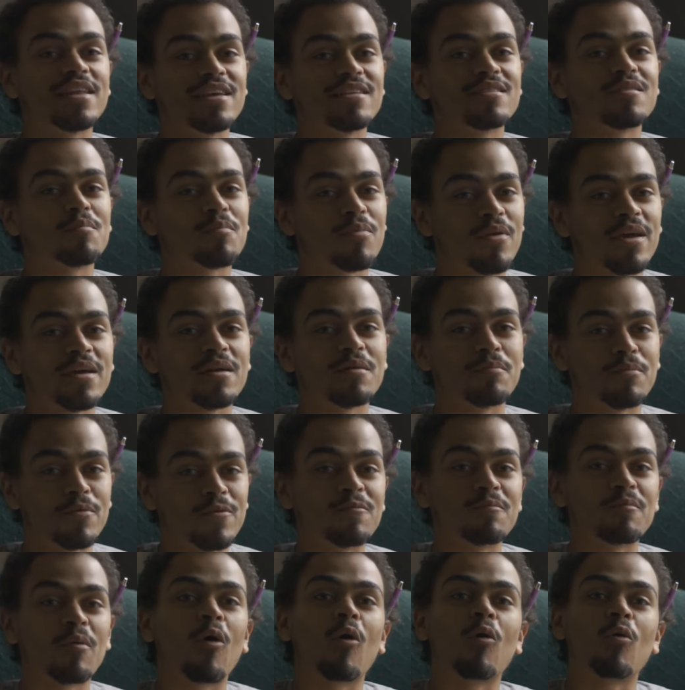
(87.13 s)
need to bring a
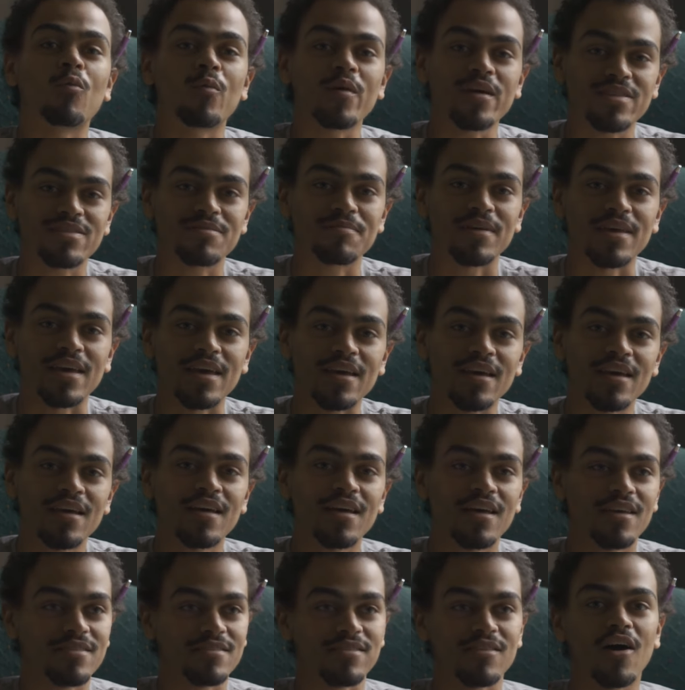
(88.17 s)
boom pole with me,
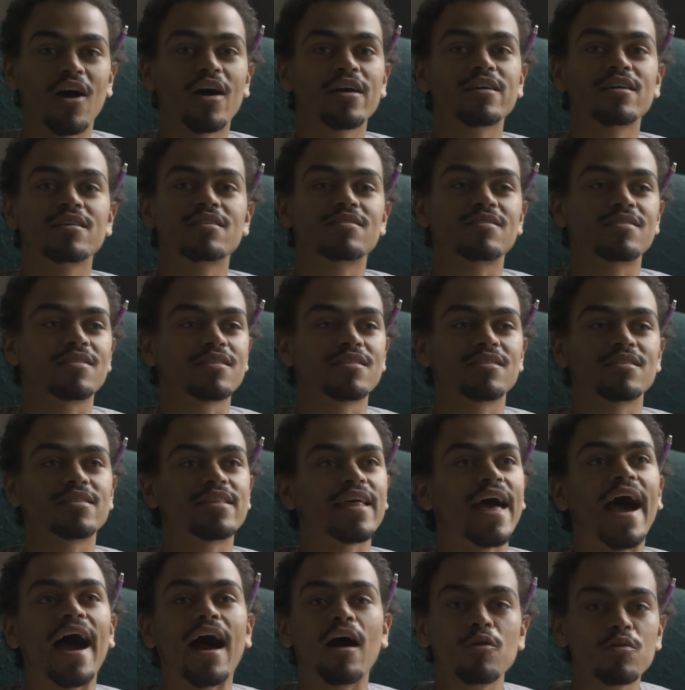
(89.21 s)
as long as the
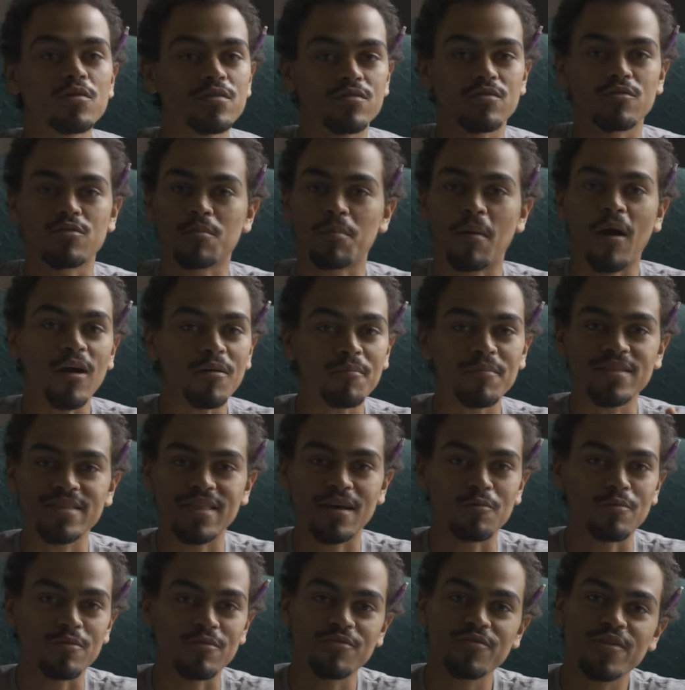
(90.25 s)
house or apartment
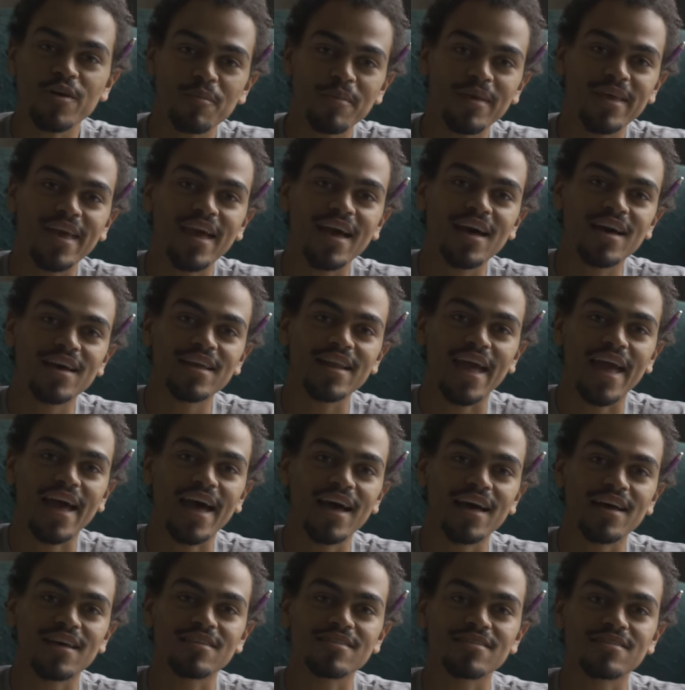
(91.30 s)
that we're filming at
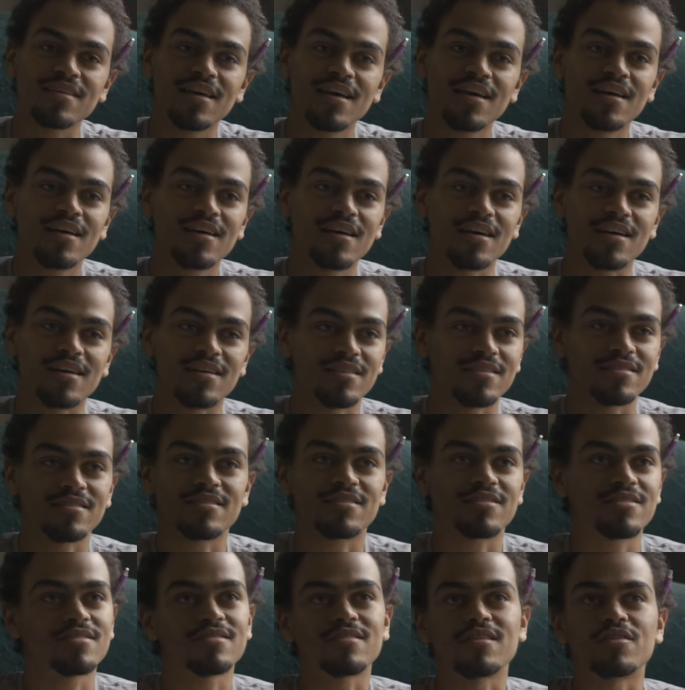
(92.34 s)
has
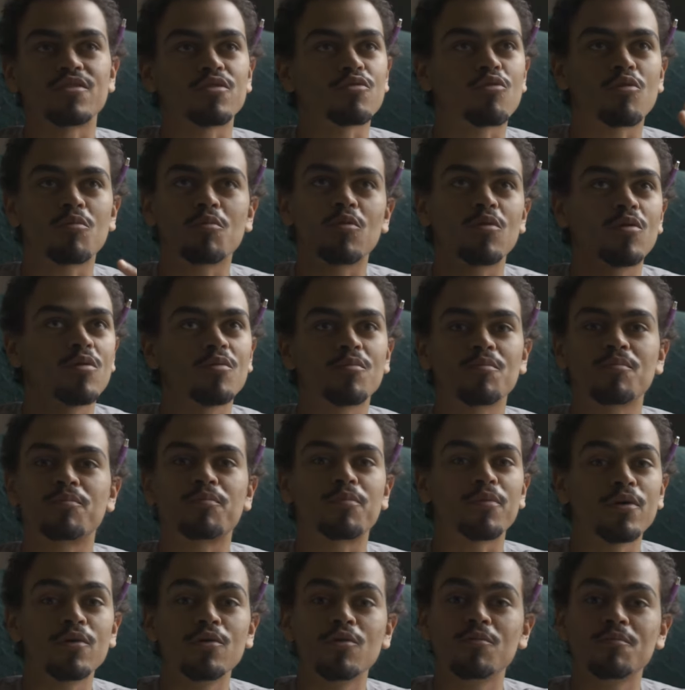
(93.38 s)
just a normal
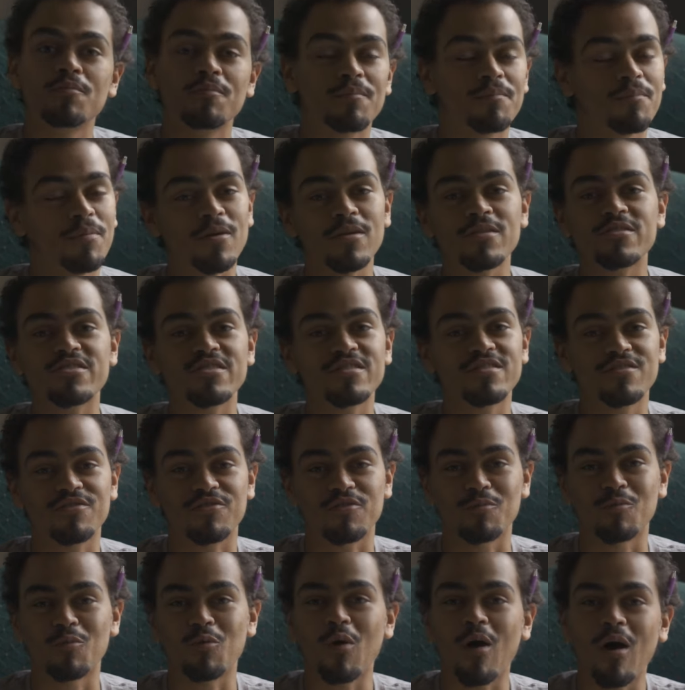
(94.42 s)
broom purchased
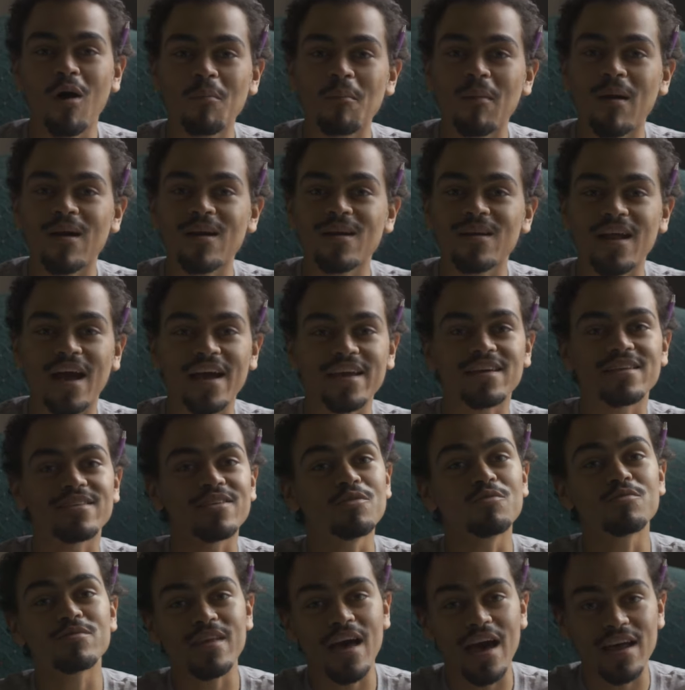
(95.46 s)
from Walmart, I can
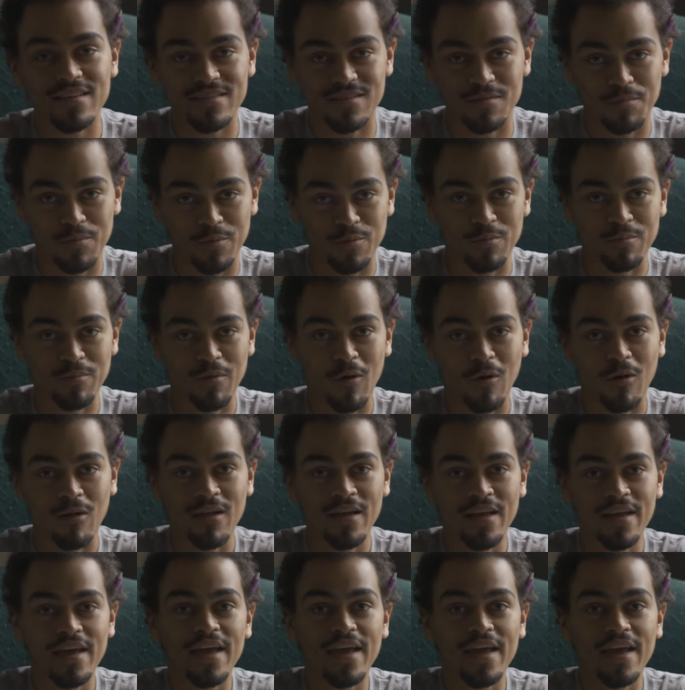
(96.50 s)
use that as a boom pole.